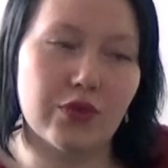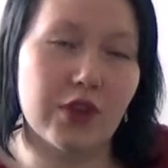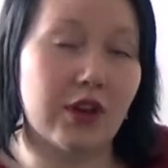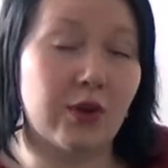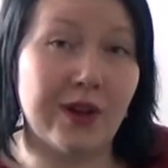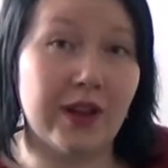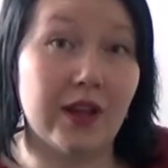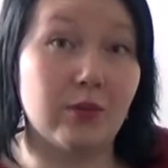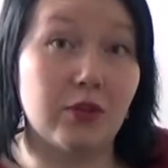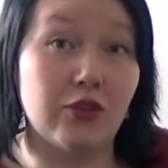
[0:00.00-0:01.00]
they are really
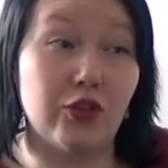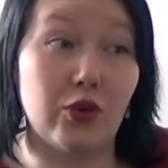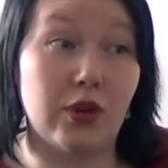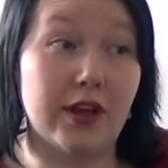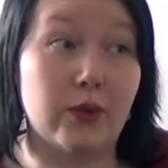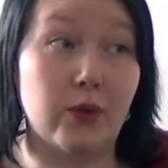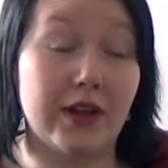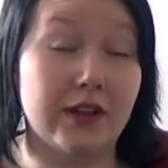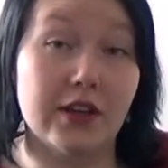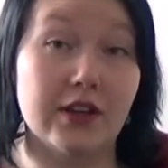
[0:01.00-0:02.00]
helpful and
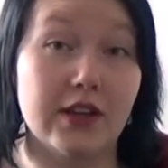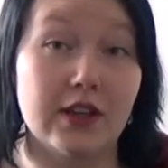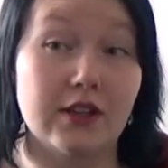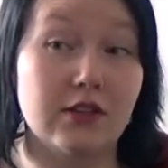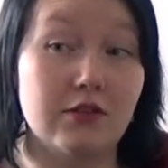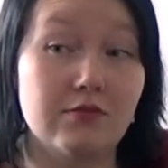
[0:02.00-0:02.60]
well done, and